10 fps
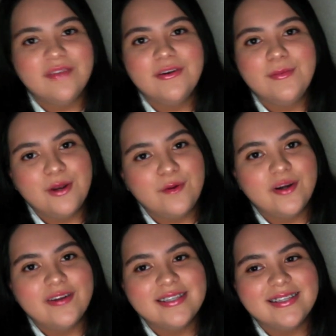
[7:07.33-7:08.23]
for a better
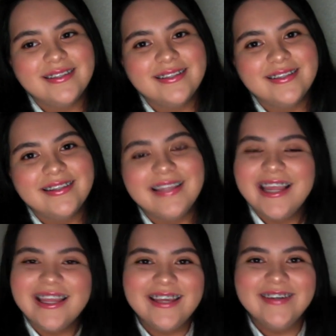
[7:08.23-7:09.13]
world.
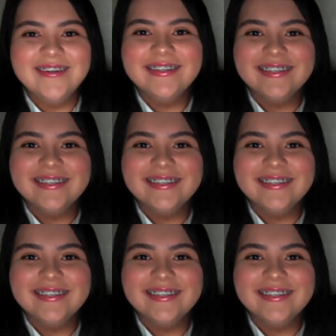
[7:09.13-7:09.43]
Thank you.